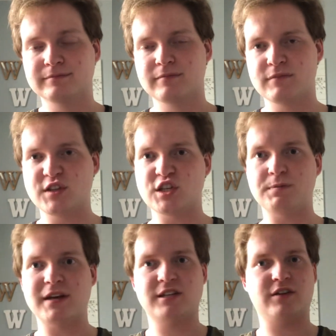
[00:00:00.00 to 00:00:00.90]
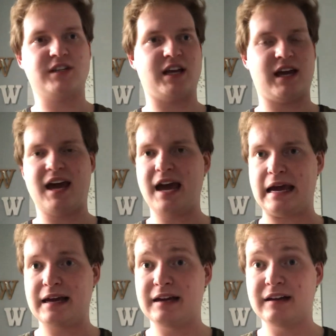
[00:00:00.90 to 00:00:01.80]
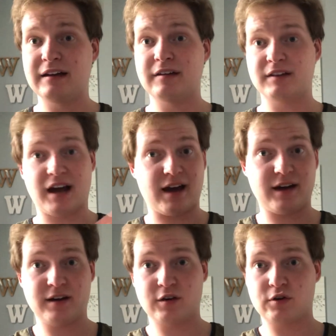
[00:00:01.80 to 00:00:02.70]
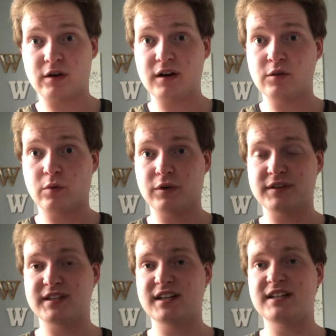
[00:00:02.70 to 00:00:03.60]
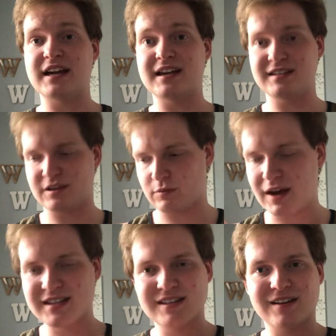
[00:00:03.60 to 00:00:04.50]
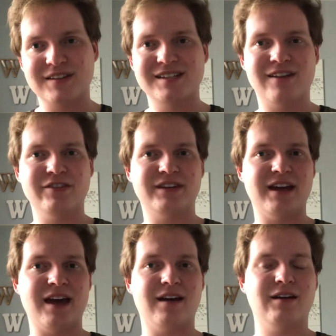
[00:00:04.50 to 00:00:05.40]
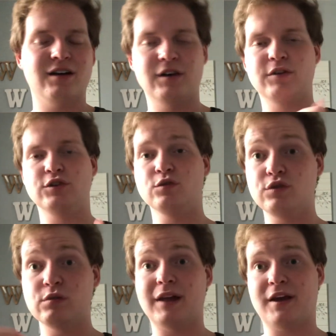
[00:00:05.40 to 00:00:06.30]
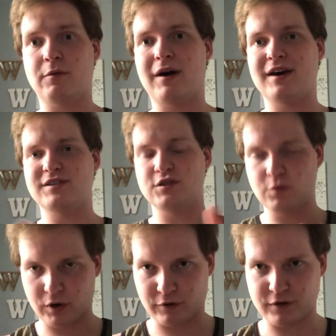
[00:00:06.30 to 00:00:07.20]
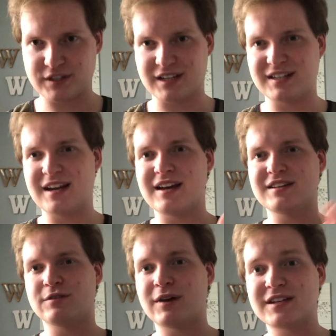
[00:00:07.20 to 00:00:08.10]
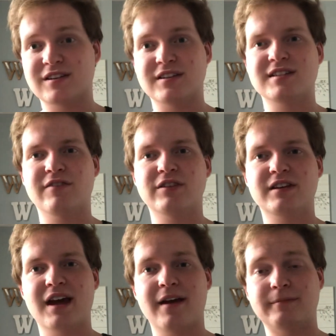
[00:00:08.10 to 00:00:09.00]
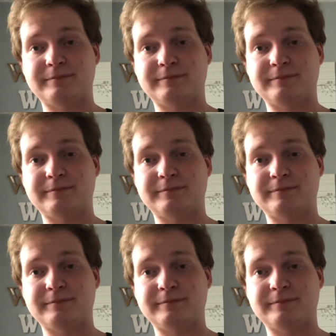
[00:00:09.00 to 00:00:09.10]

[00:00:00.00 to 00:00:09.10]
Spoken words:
This is basically saying, hey, God created the world in 6 days and rested on the seventh day. You do likewise. You work for 6 days and rest on the seventh day.